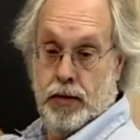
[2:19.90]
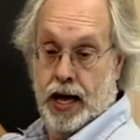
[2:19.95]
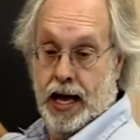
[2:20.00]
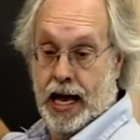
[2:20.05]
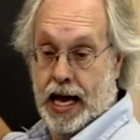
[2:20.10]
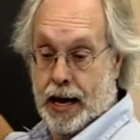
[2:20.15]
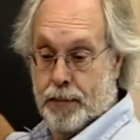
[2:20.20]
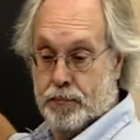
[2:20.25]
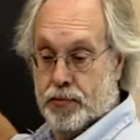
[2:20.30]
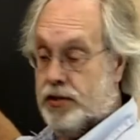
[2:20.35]

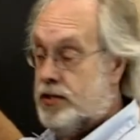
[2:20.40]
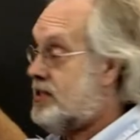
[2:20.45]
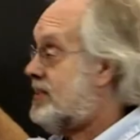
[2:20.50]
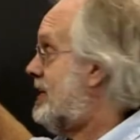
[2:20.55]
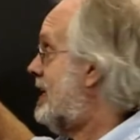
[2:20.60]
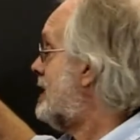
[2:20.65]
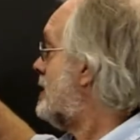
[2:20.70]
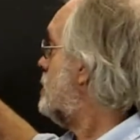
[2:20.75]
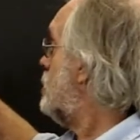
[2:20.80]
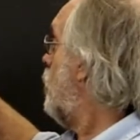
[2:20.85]
happens.
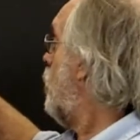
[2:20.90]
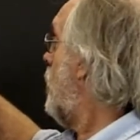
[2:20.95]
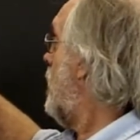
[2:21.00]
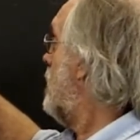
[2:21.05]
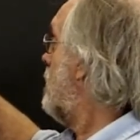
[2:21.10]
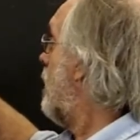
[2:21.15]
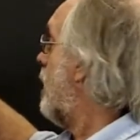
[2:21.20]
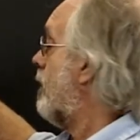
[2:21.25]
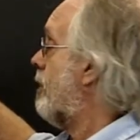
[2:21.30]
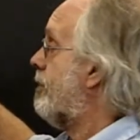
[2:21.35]
That's
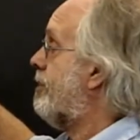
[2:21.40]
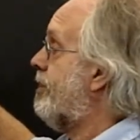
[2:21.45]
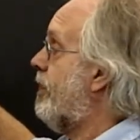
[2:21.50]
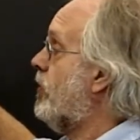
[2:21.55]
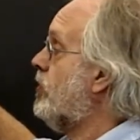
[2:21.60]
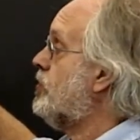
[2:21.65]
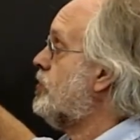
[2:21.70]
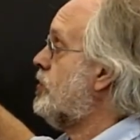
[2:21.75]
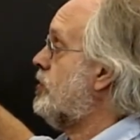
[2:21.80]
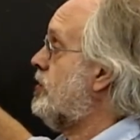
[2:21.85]
where our
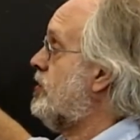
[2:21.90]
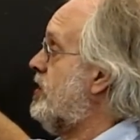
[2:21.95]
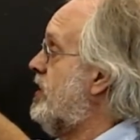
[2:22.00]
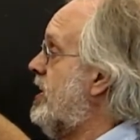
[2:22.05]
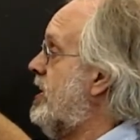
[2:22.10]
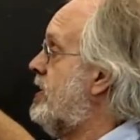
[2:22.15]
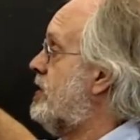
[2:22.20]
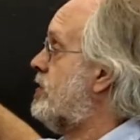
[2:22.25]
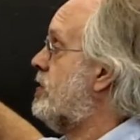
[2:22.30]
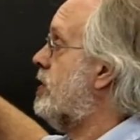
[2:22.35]
function
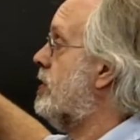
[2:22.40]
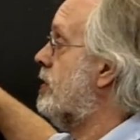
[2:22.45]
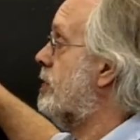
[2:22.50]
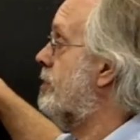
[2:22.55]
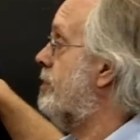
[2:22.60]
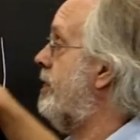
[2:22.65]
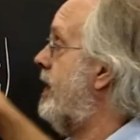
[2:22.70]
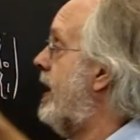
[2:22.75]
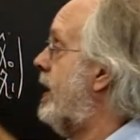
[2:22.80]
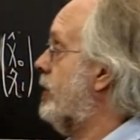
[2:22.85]
takes on the
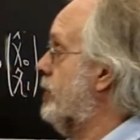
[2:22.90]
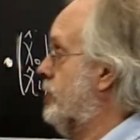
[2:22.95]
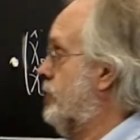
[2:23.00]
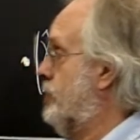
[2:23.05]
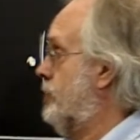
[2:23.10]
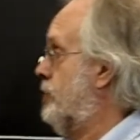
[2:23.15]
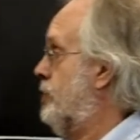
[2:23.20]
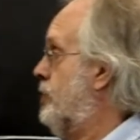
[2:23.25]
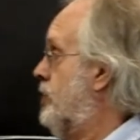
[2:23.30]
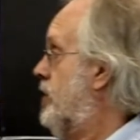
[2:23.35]

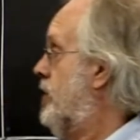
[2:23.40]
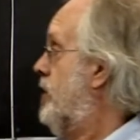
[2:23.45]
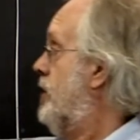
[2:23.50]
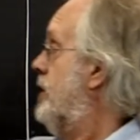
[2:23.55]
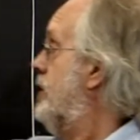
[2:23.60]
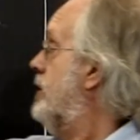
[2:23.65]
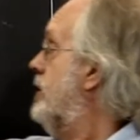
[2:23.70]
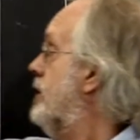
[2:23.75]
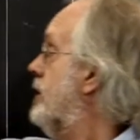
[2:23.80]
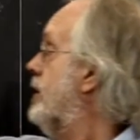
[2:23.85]
value
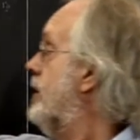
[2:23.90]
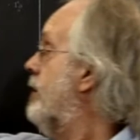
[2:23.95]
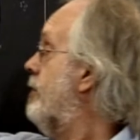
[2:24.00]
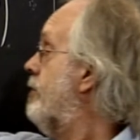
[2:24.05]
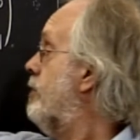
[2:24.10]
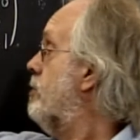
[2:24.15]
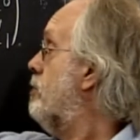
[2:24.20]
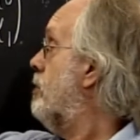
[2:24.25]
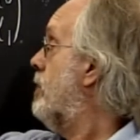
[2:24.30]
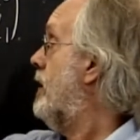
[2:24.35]

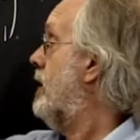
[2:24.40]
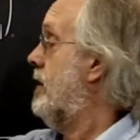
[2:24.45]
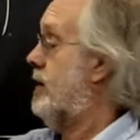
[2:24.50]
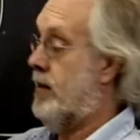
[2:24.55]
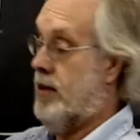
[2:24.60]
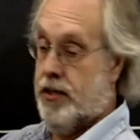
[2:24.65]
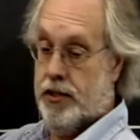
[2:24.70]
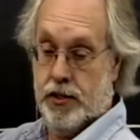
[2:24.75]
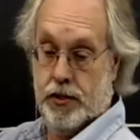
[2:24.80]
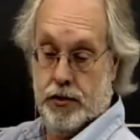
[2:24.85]
given by
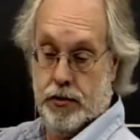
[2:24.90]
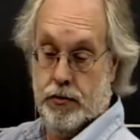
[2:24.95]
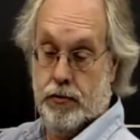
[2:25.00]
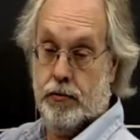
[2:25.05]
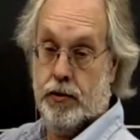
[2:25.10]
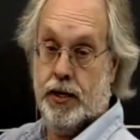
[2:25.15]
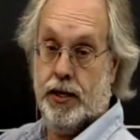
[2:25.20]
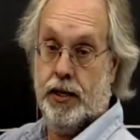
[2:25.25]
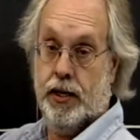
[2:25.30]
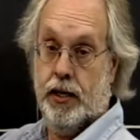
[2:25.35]
this
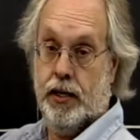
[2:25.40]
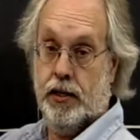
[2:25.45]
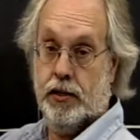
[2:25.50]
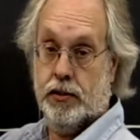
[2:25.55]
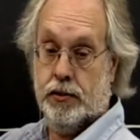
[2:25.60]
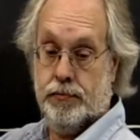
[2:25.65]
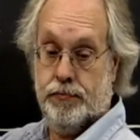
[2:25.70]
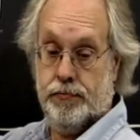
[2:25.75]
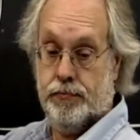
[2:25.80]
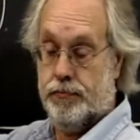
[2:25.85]
right
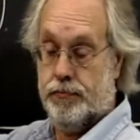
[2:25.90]
here.